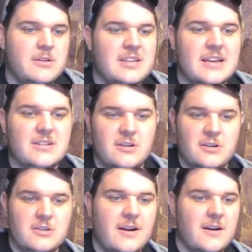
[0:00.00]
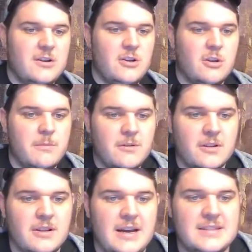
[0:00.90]
action on your turn, you can move
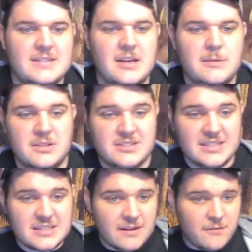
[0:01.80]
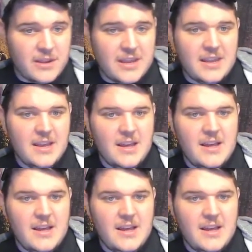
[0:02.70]
the lights up to 60 feet